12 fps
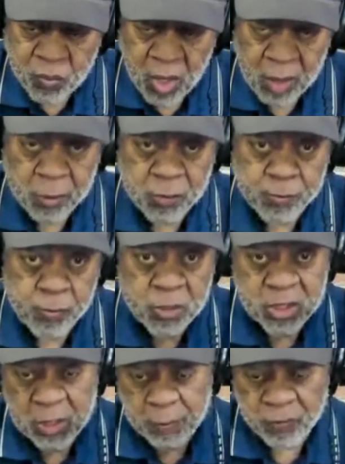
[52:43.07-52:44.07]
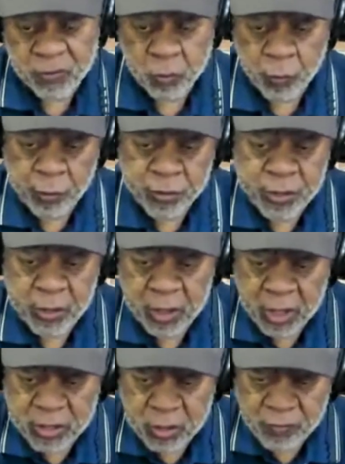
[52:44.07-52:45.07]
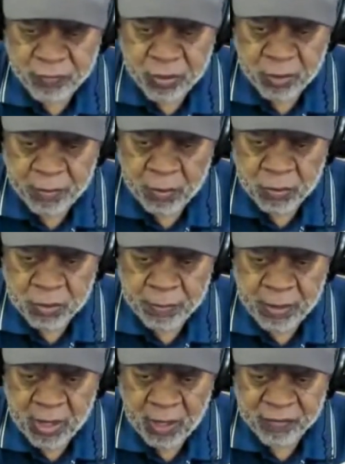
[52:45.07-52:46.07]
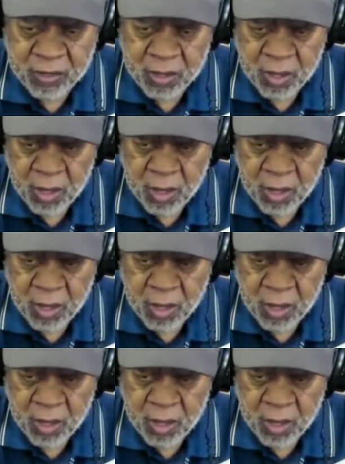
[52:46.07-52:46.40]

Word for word: and I'm going to skip over some words here to get to, to, the, to meat of it.